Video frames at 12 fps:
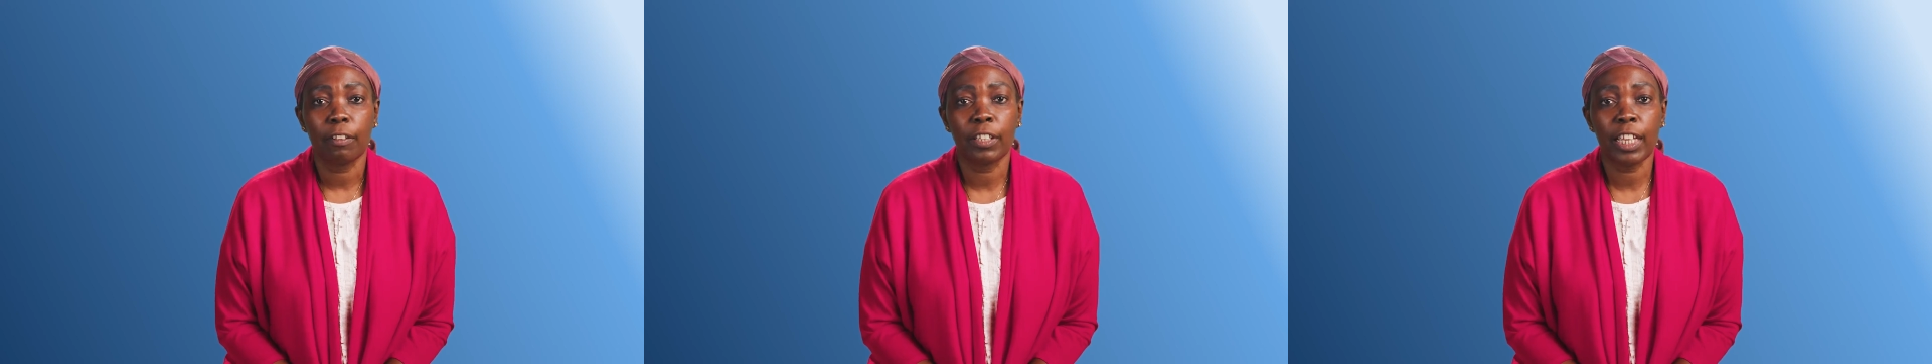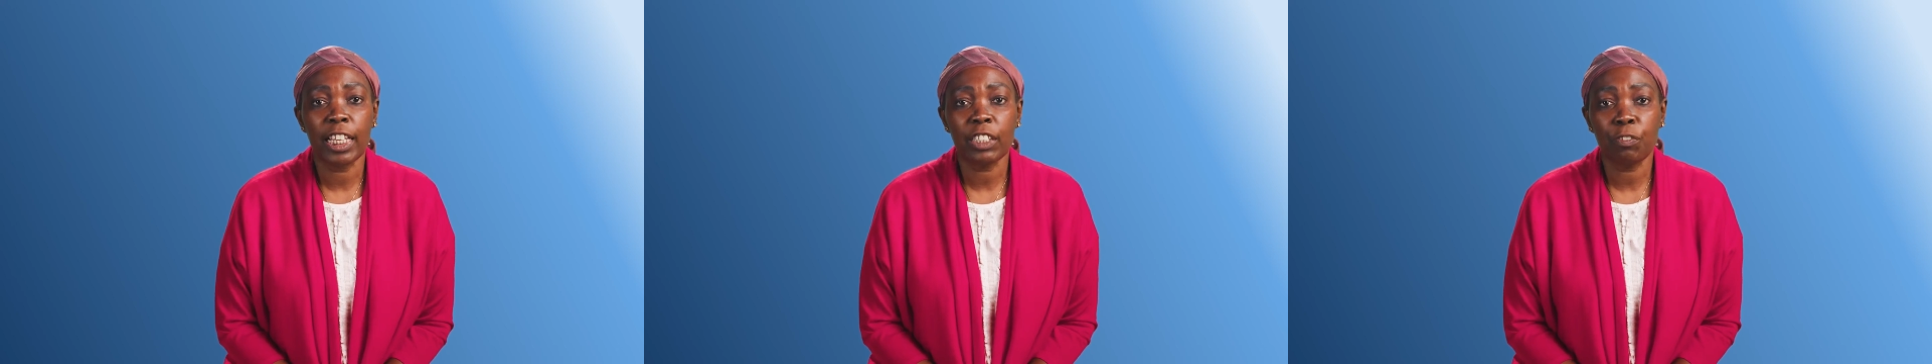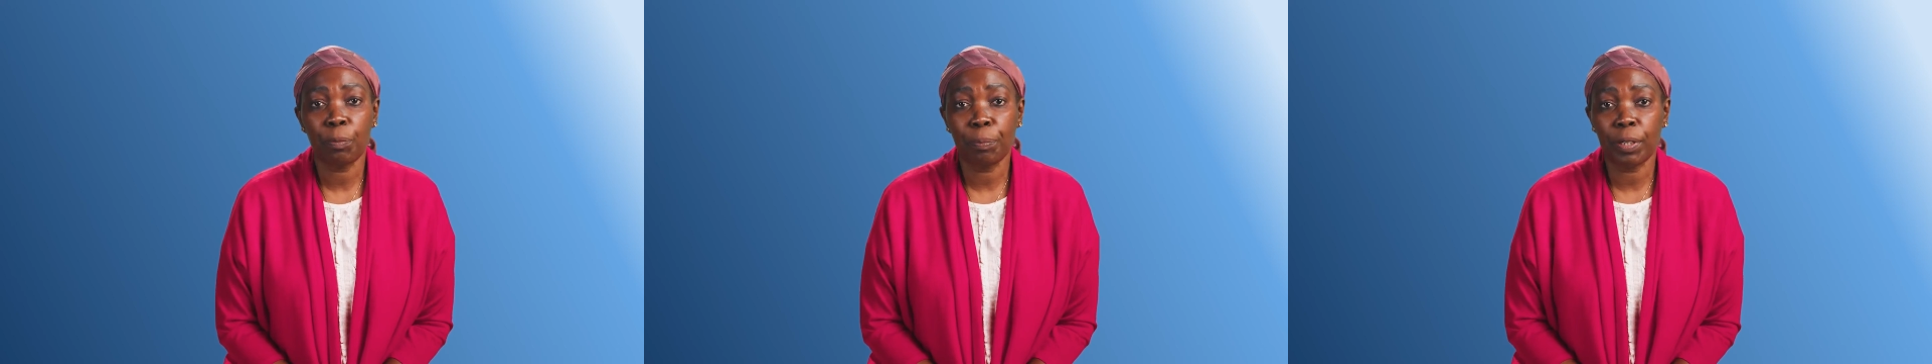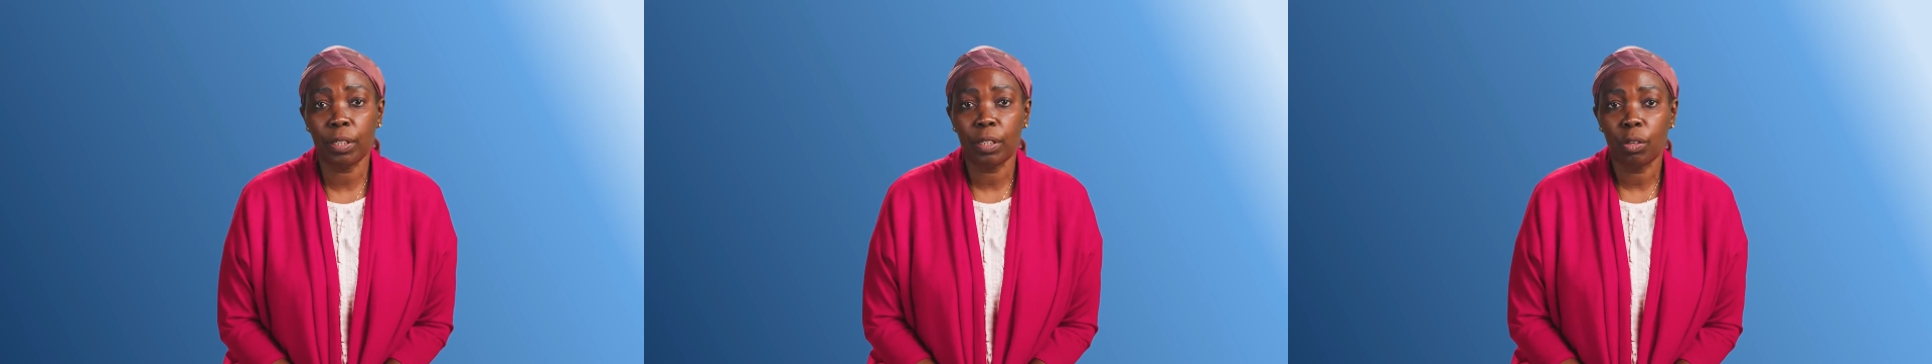The
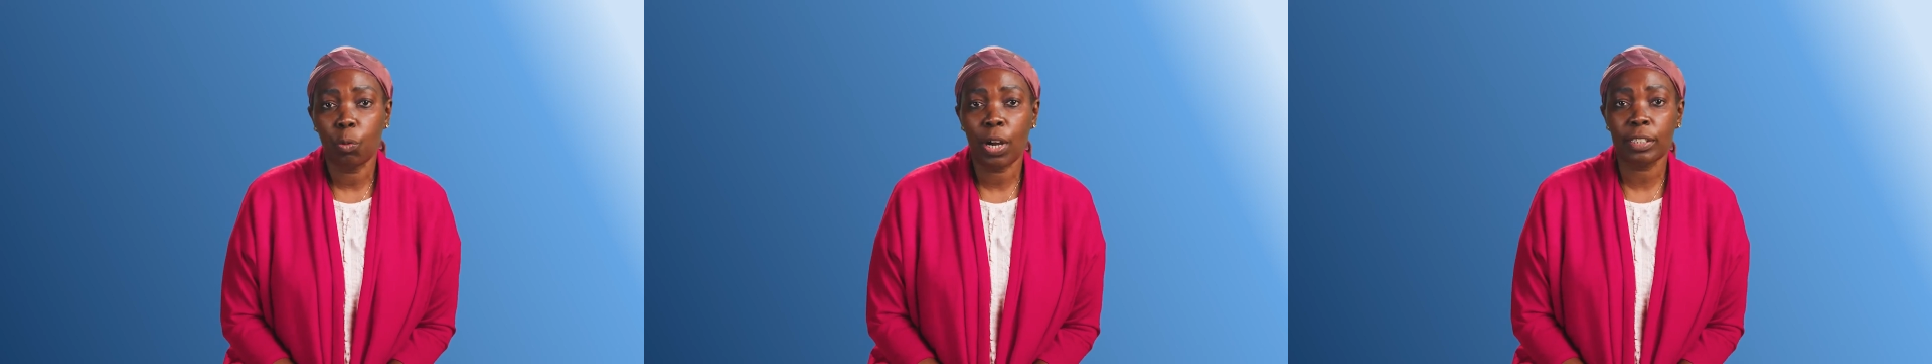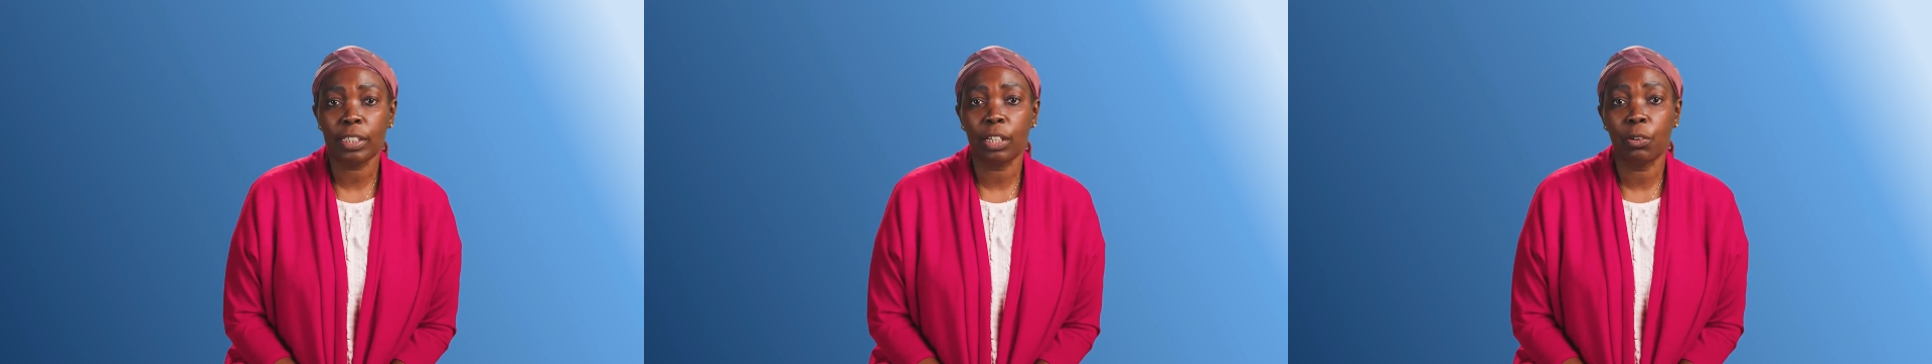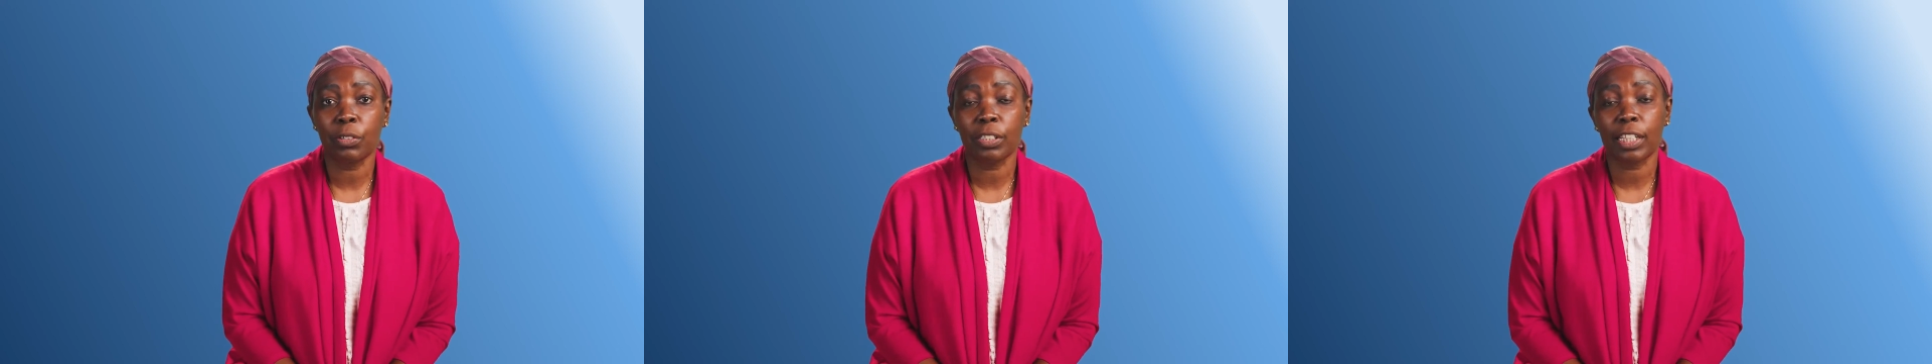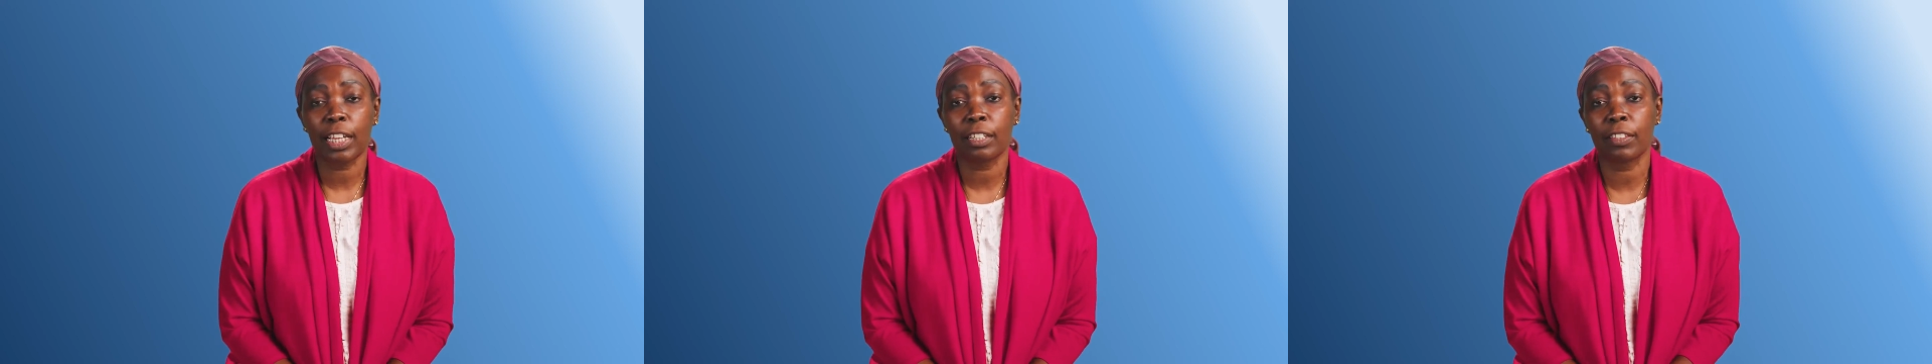SVP works
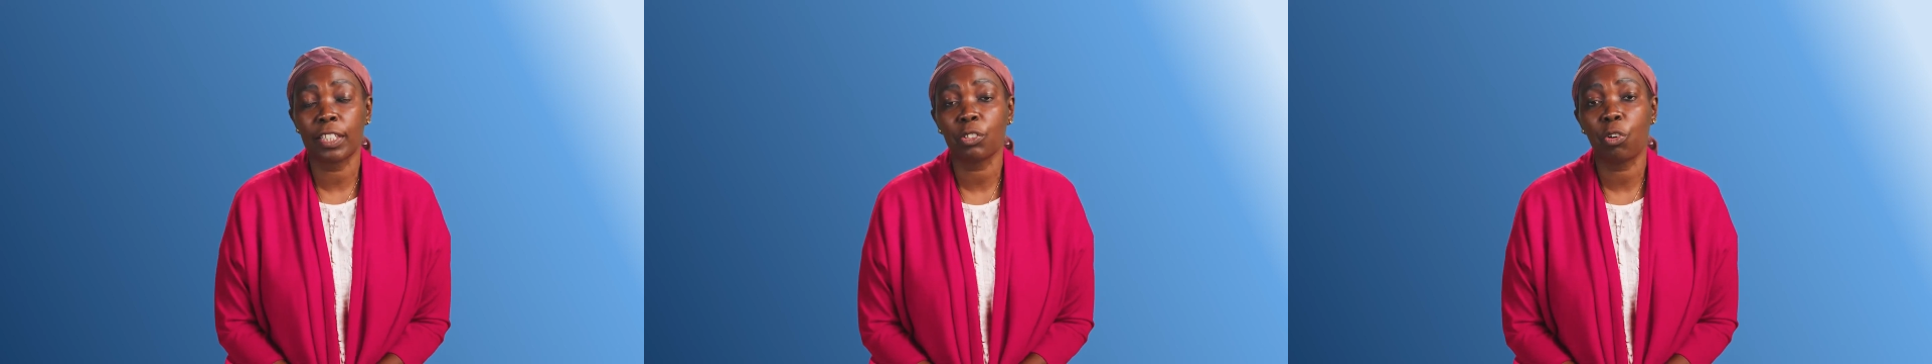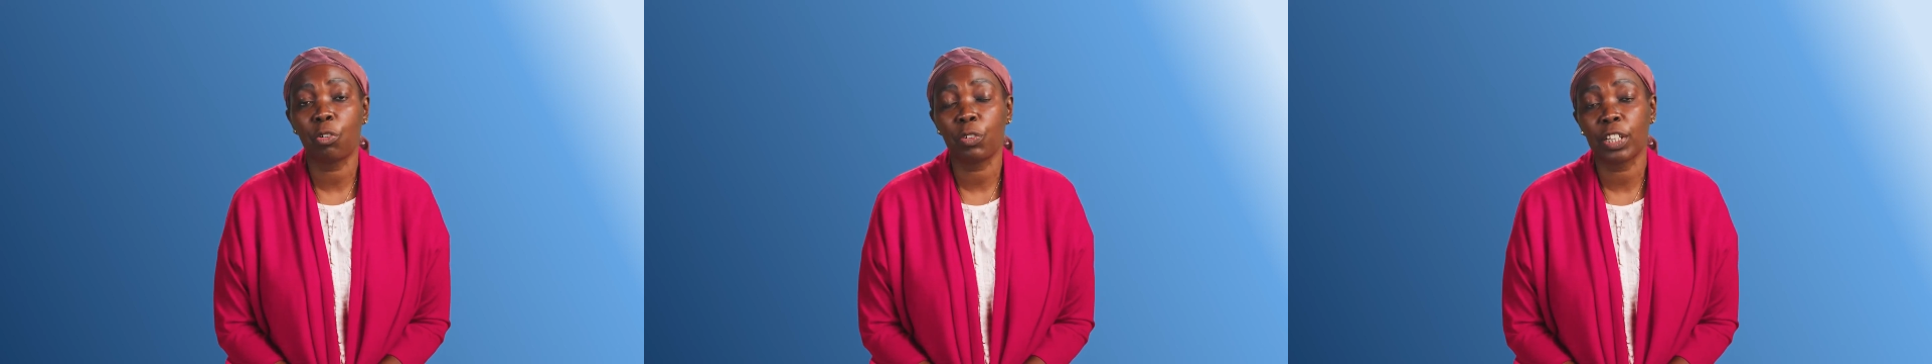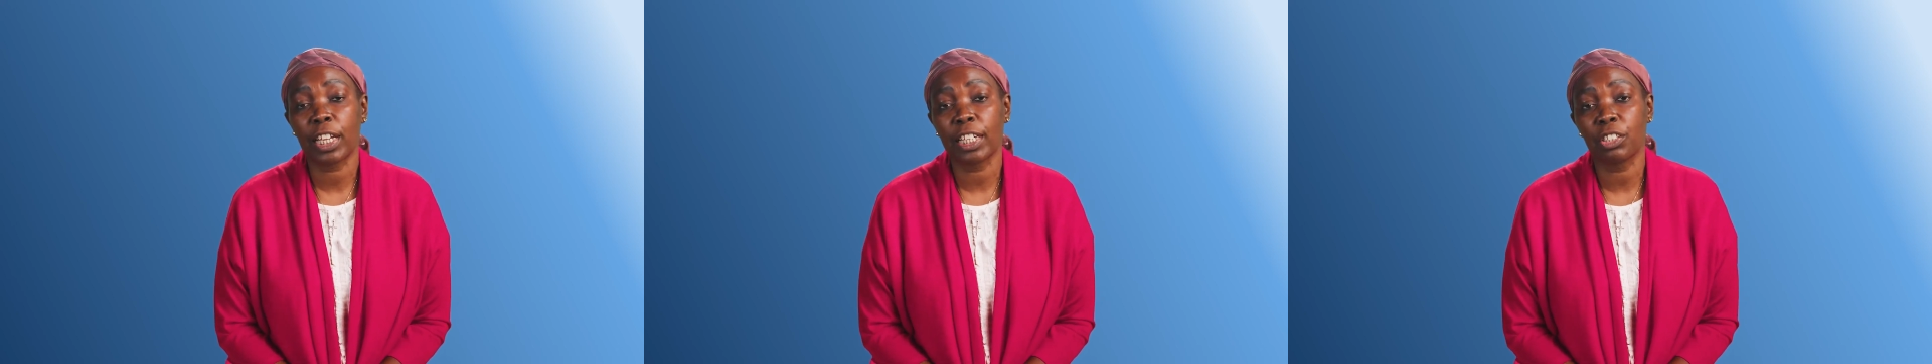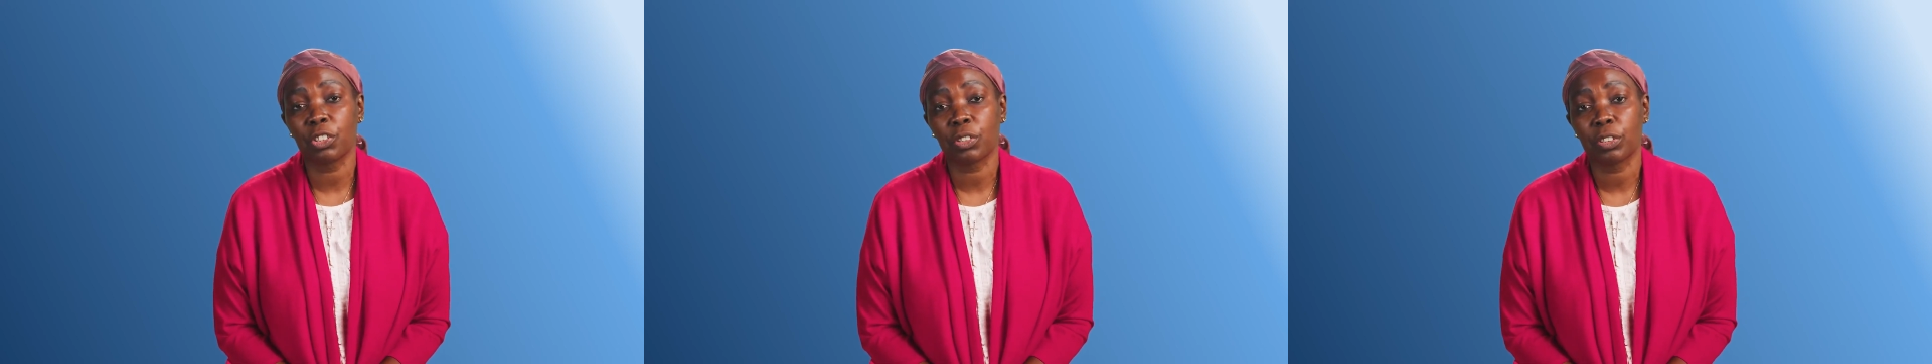alongside this
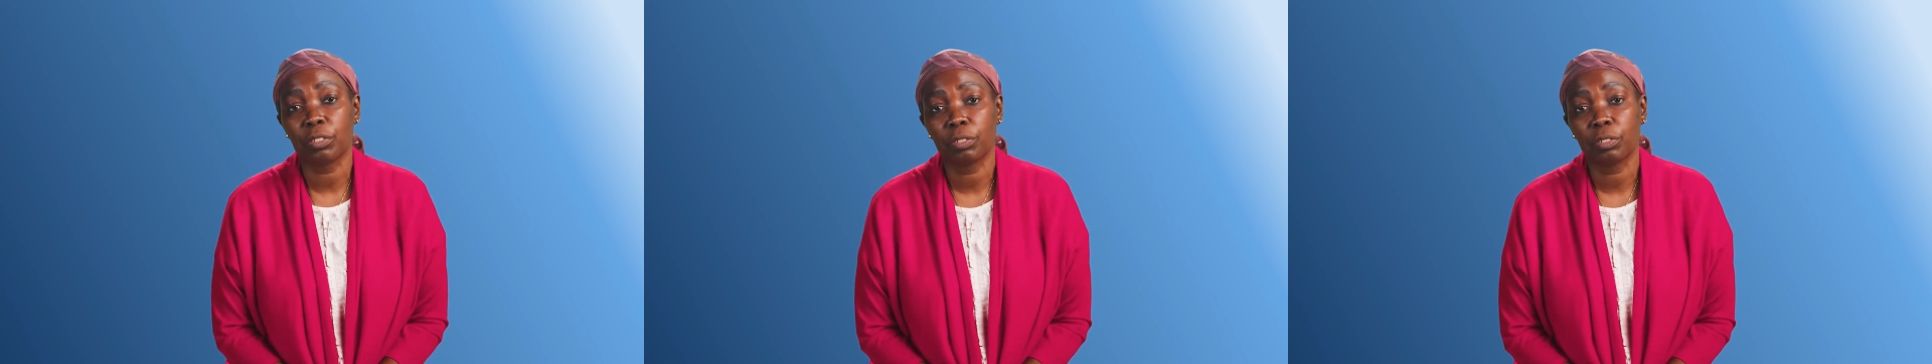congregation.